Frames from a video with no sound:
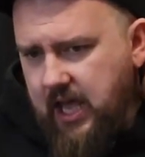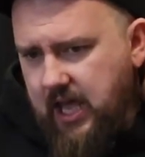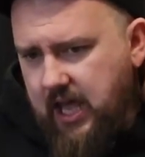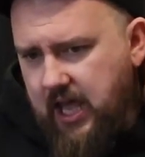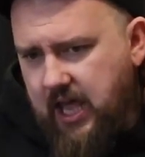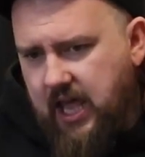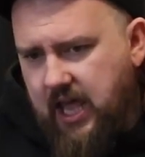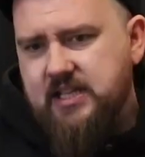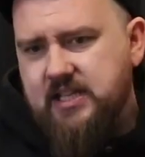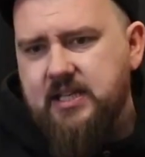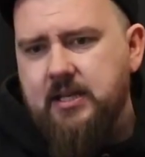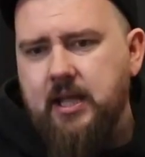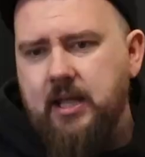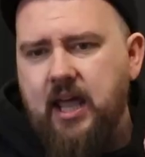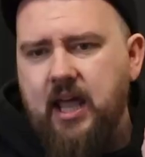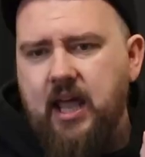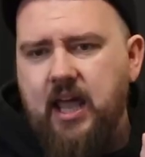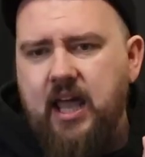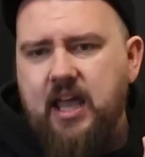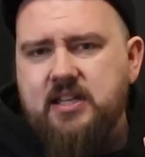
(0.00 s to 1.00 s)
it's
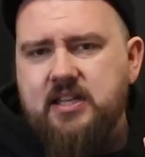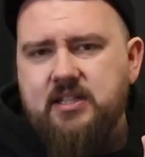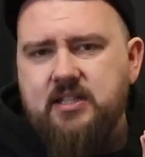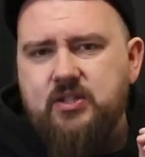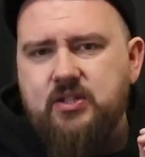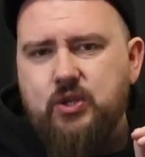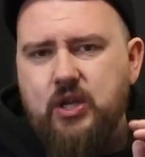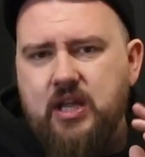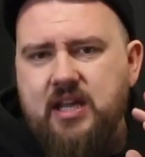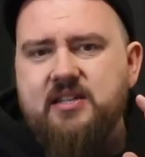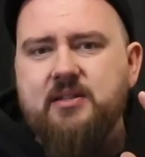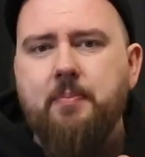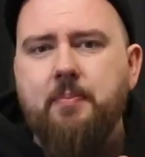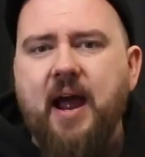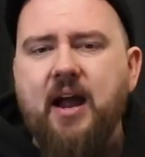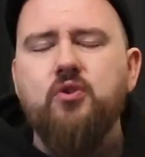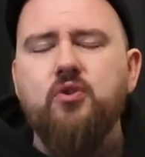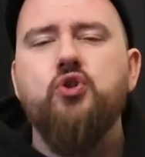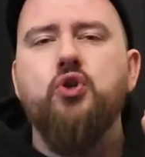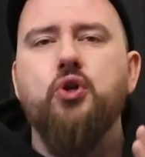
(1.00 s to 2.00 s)

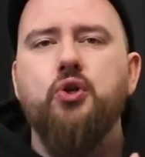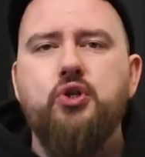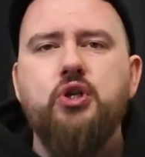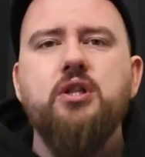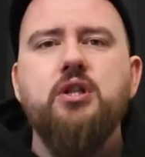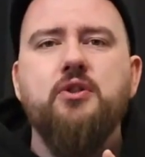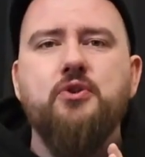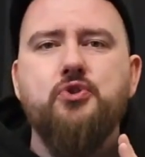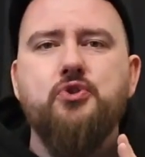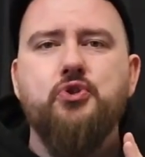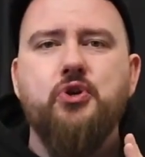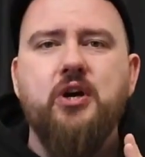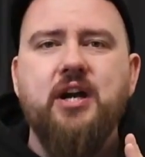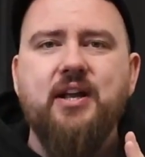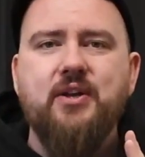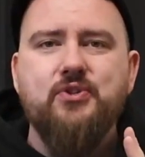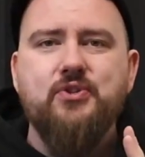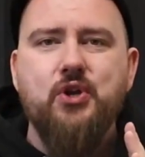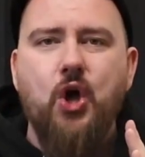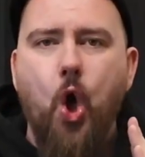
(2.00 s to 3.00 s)
about touching the
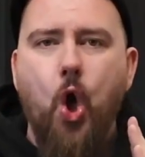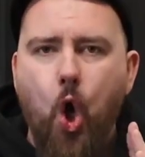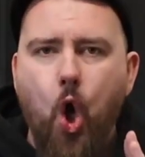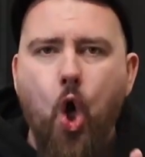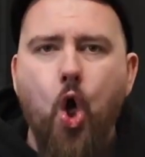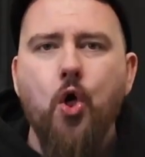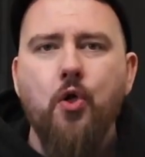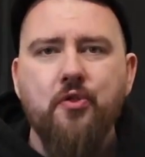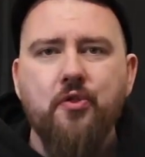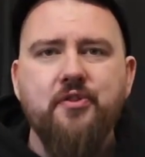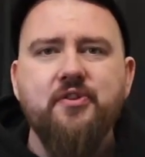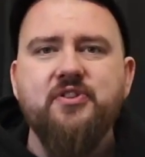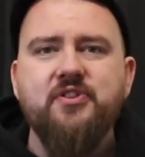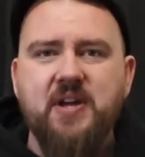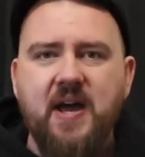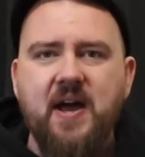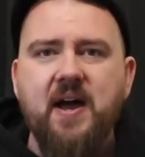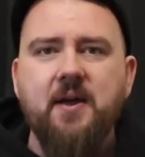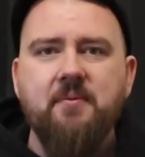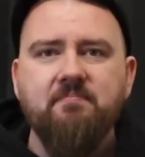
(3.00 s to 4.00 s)
strings all the
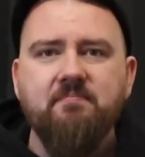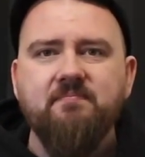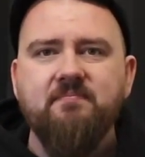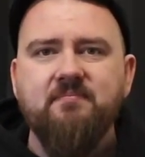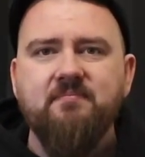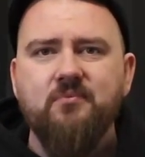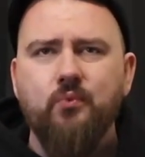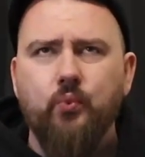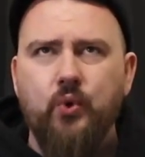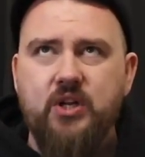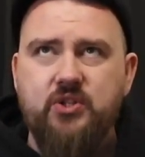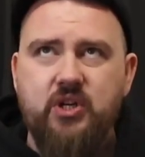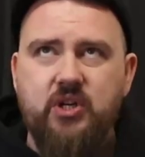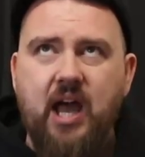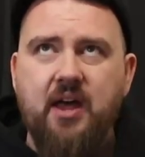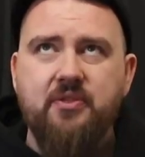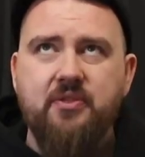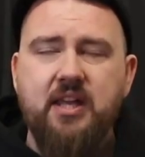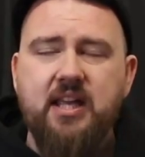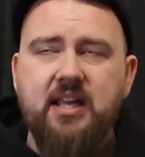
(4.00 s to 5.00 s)
time, which I
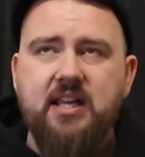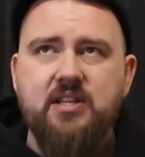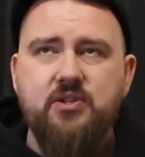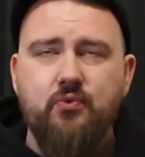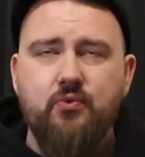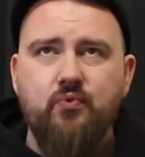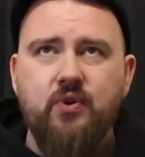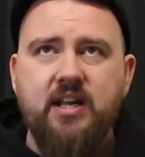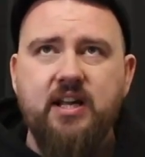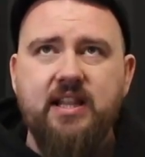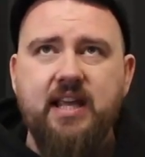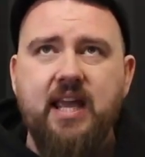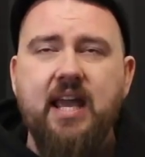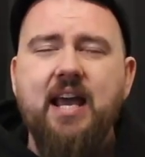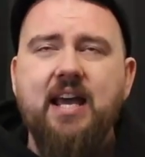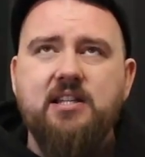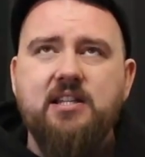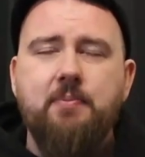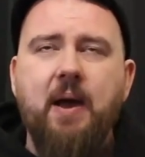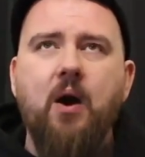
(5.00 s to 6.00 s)
think is
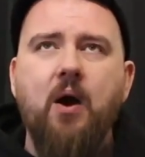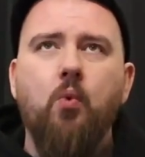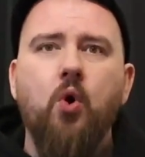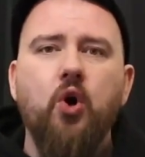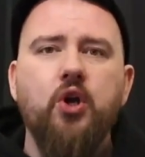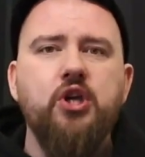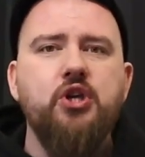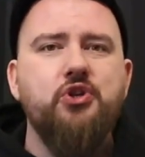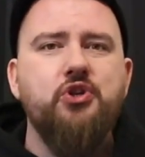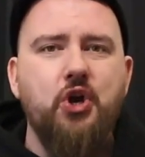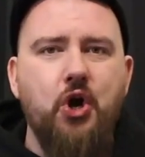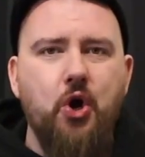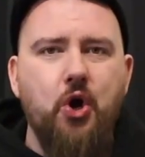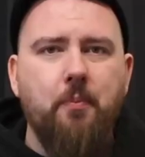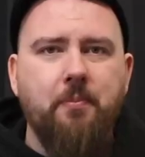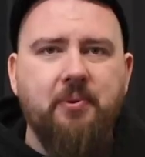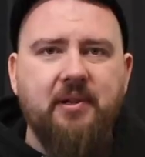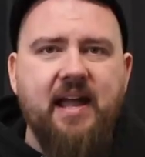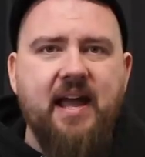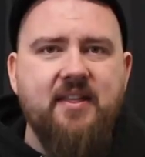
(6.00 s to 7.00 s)
it's about what you don't
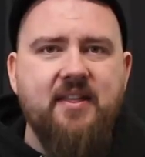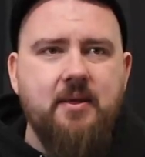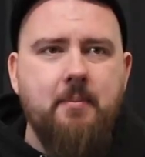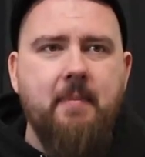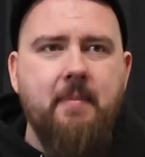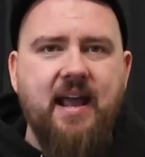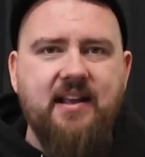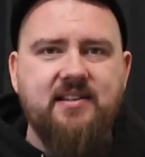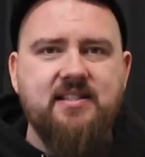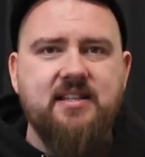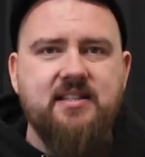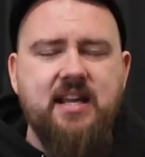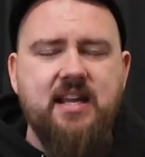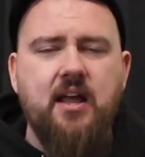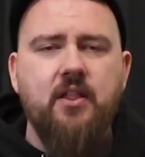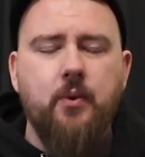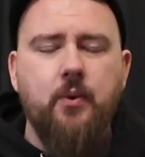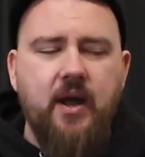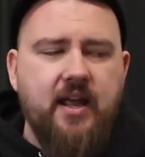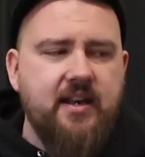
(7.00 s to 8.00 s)
play that makes it
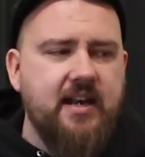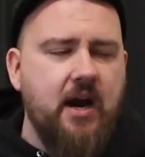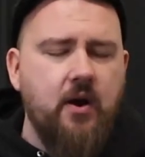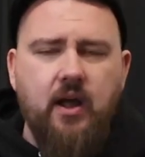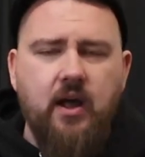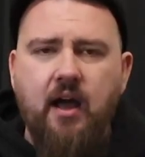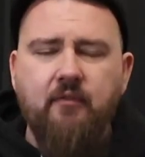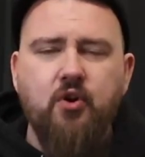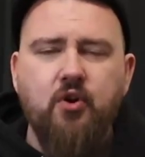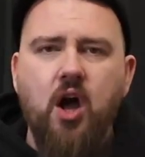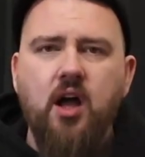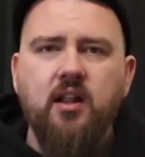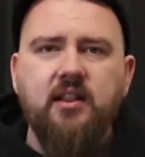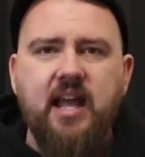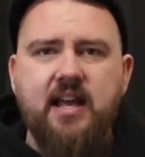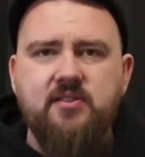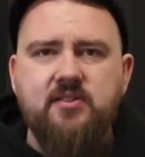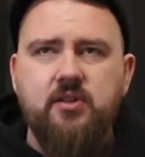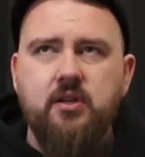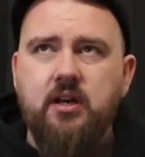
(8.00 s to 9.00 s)
sound that way. Now, I've got a
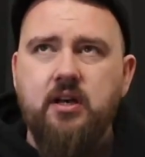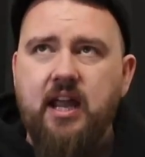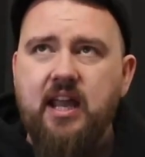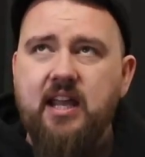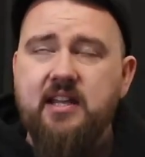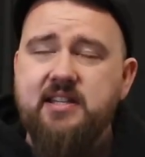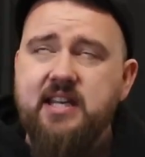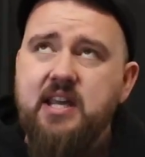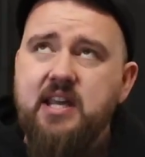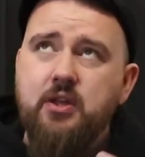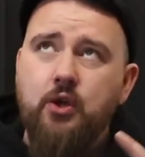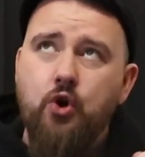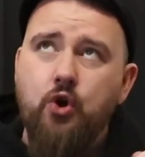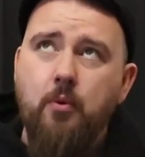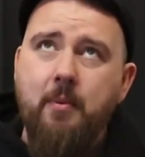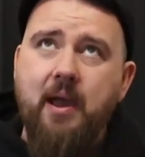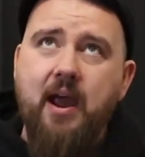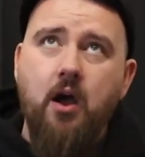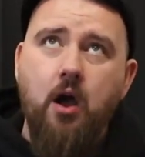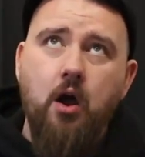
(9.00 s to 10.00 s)
lesson, it's either come
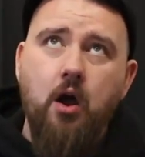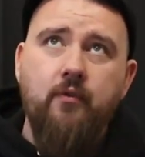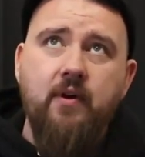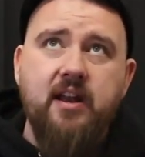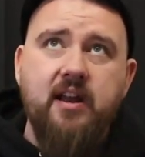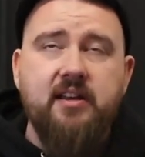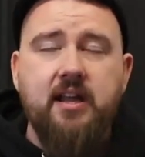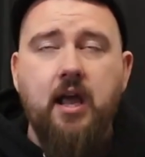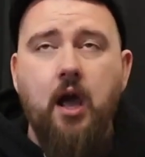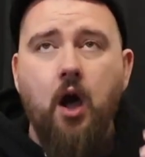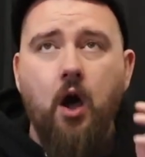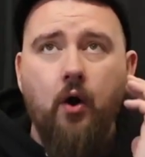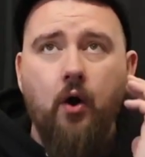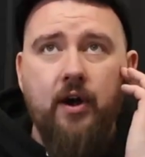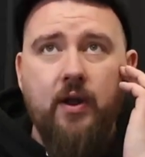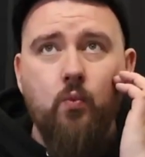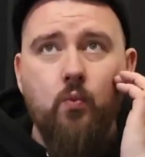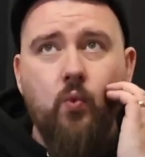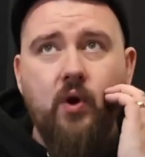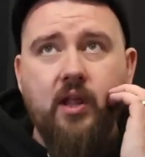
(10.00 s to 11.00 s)
out already or
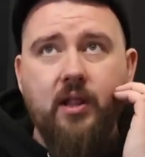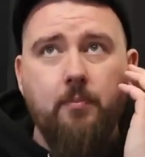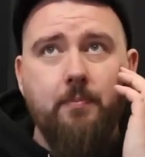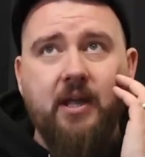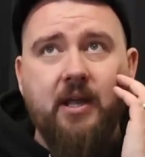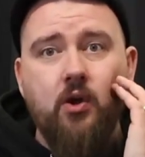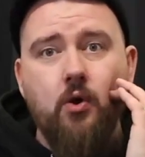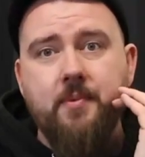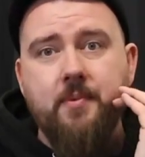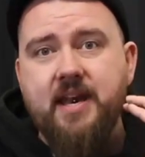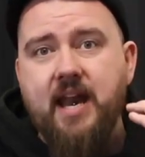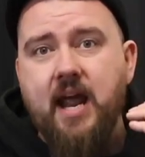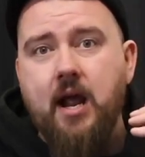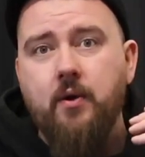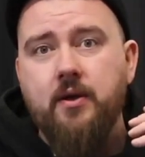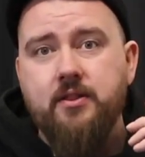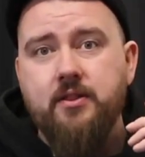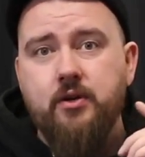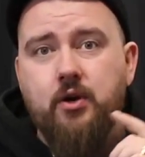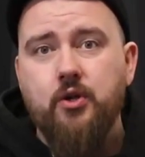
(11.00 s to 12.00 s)
it will be coming out
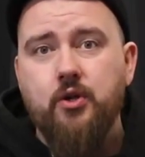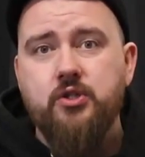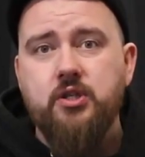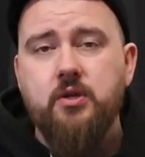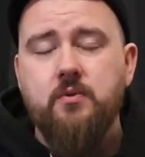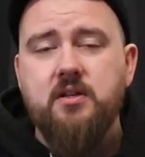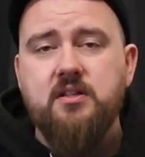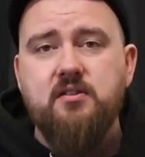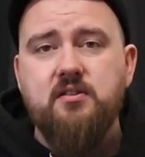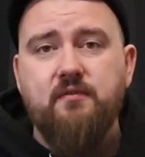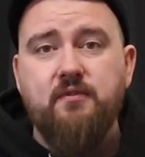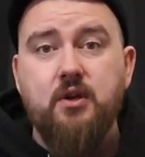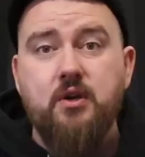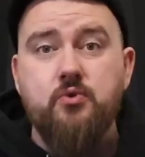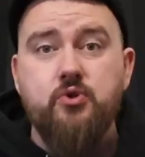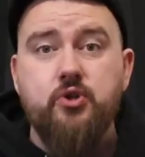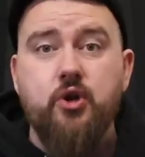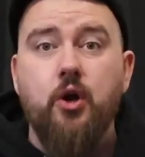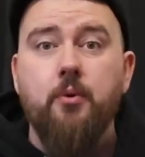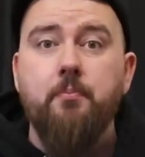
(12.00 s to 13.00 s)
in the not too distant
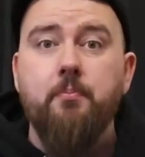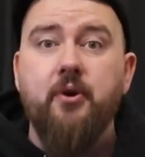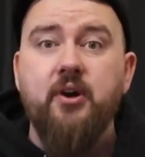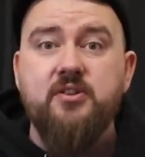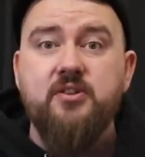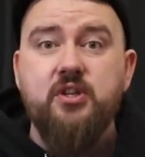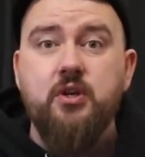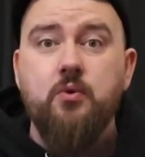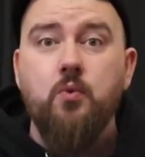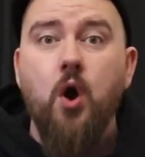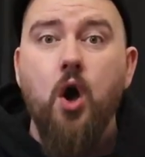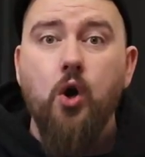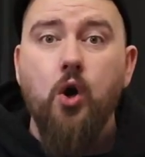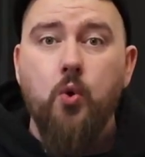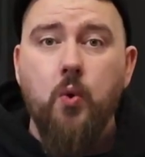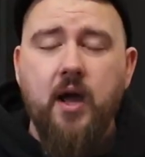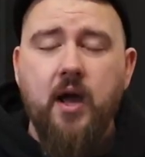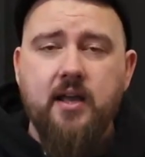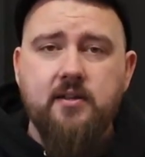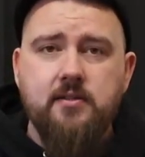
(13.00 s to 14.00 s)
future on Parisian
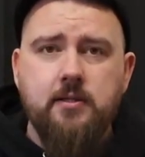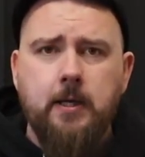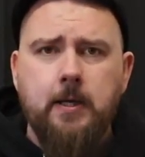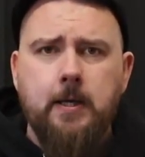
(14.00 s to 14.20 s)
Walkways.